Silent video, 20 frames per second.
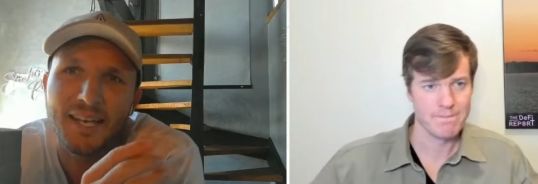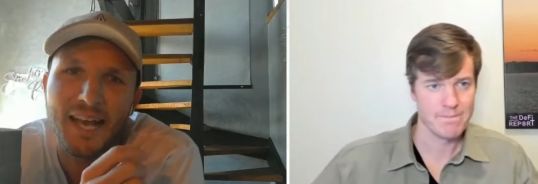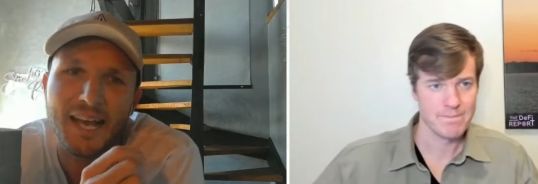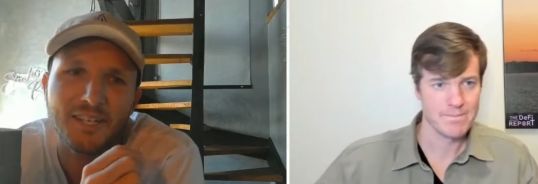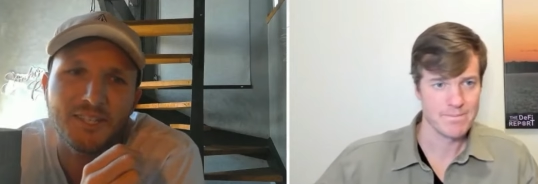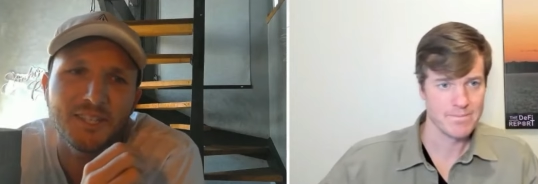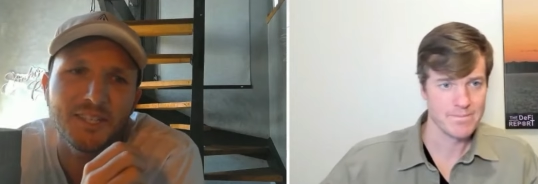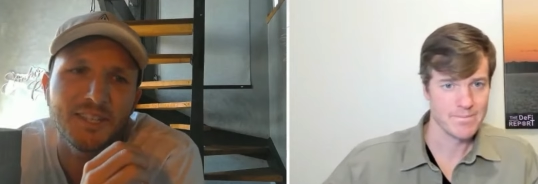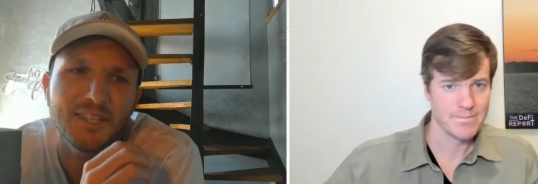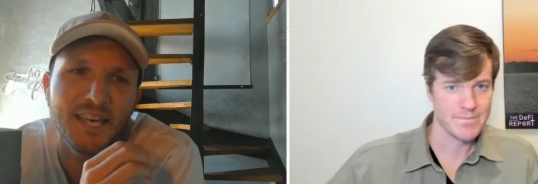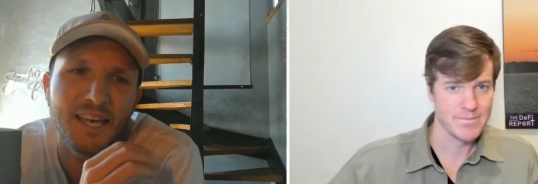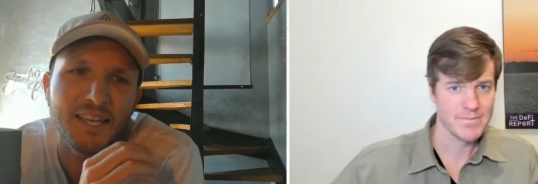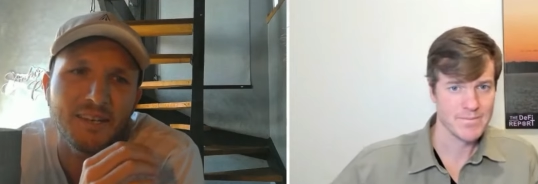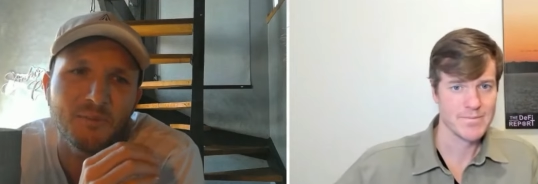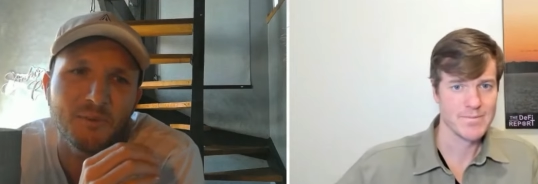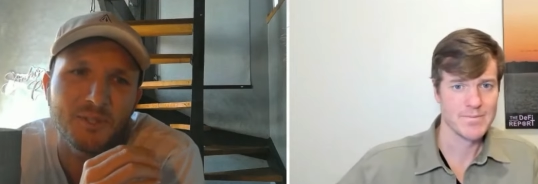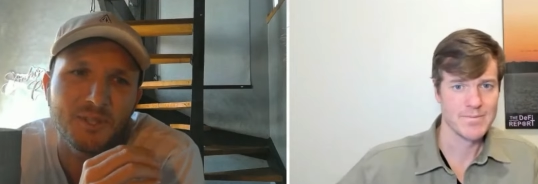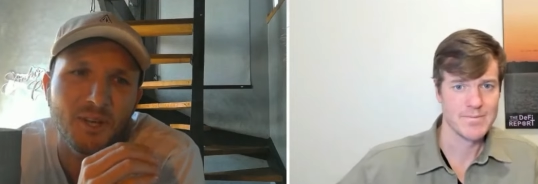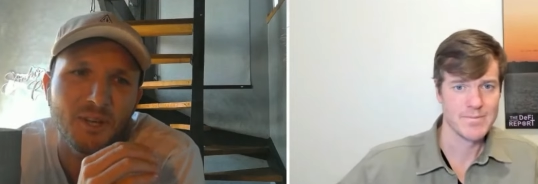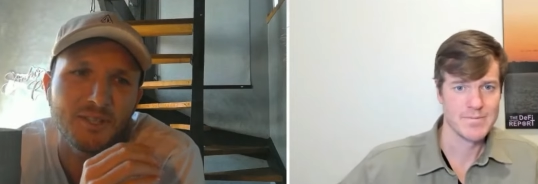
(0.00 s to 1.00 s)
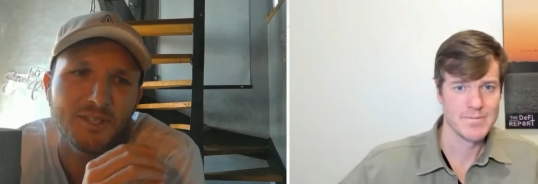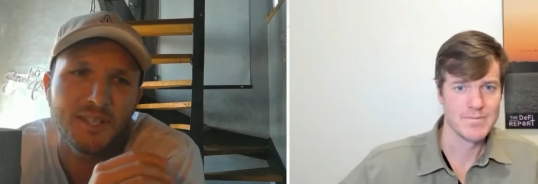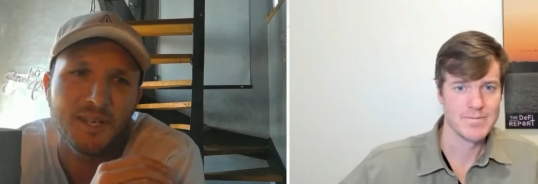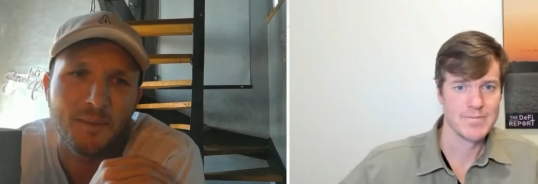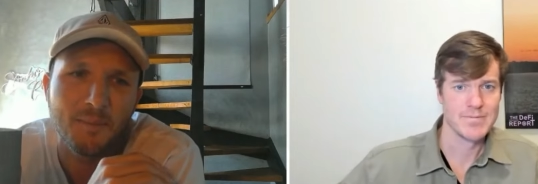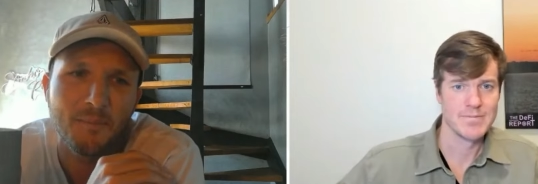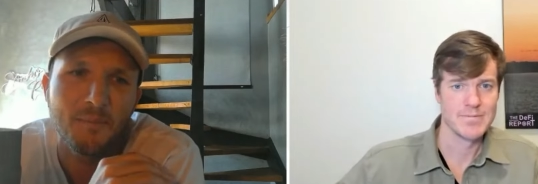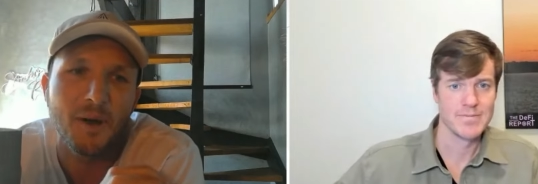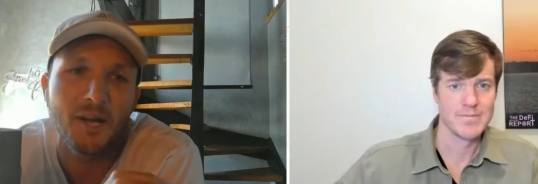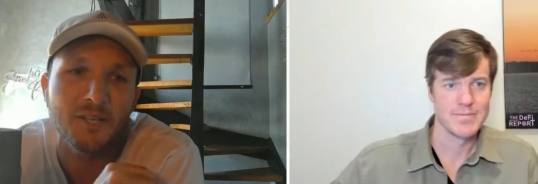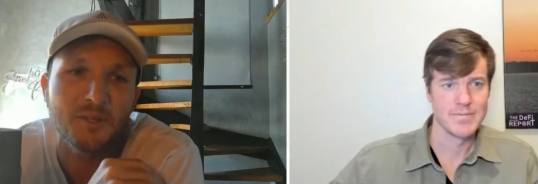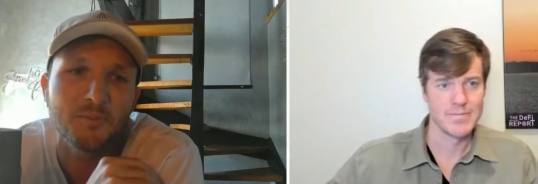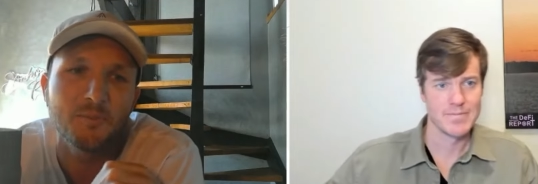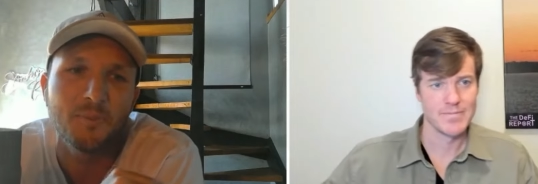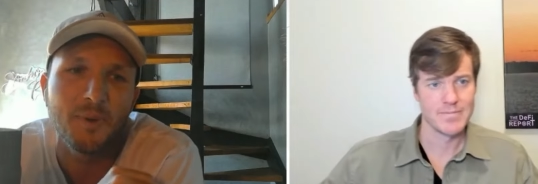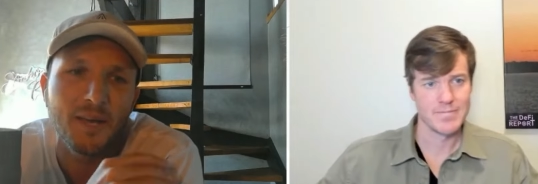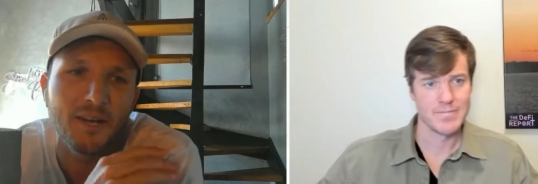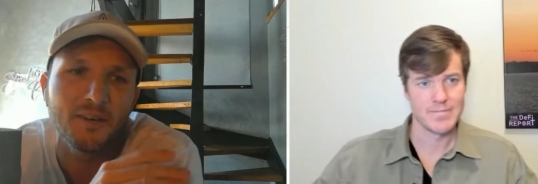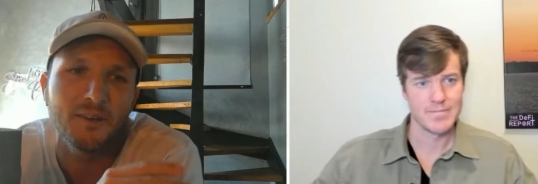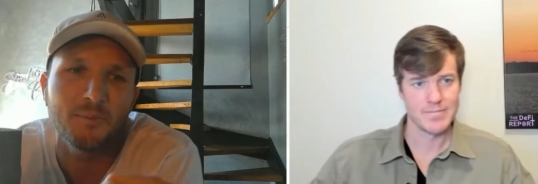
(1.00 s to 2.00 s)
Speaker 1: It actually then results in a much
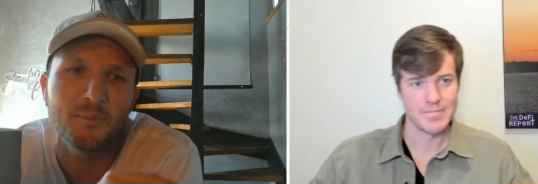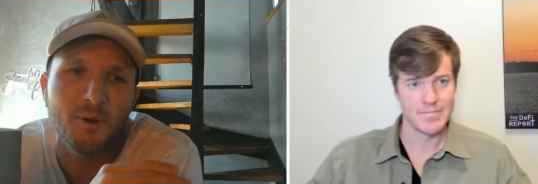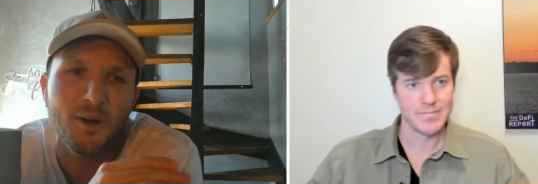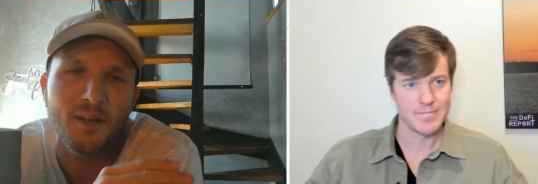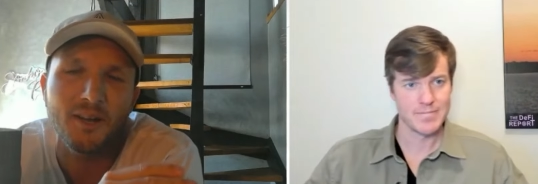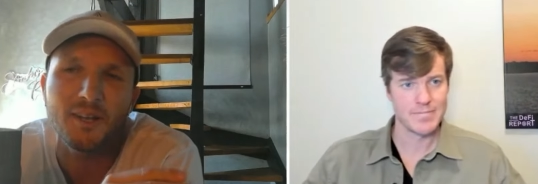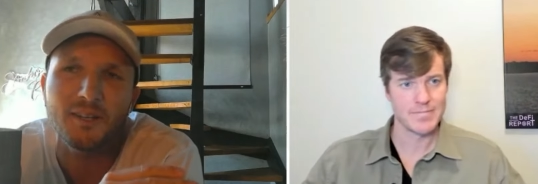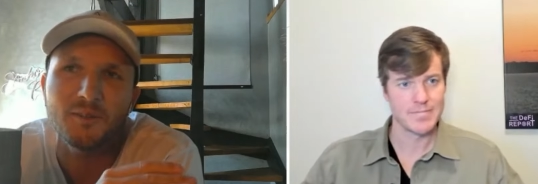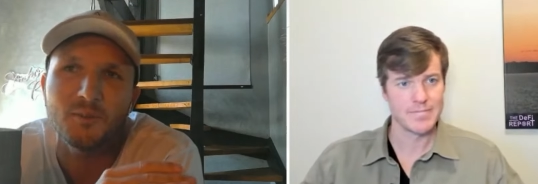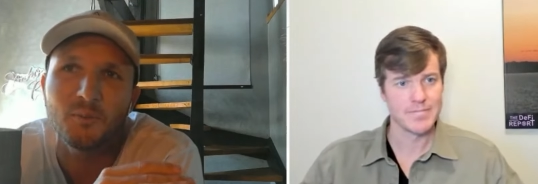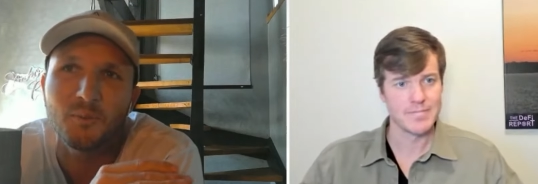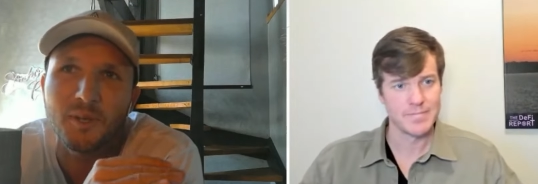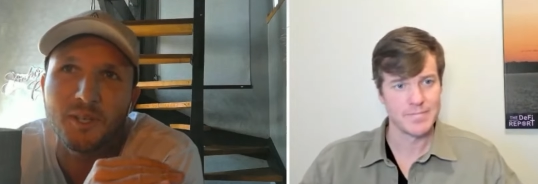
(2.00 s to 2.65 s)
better product,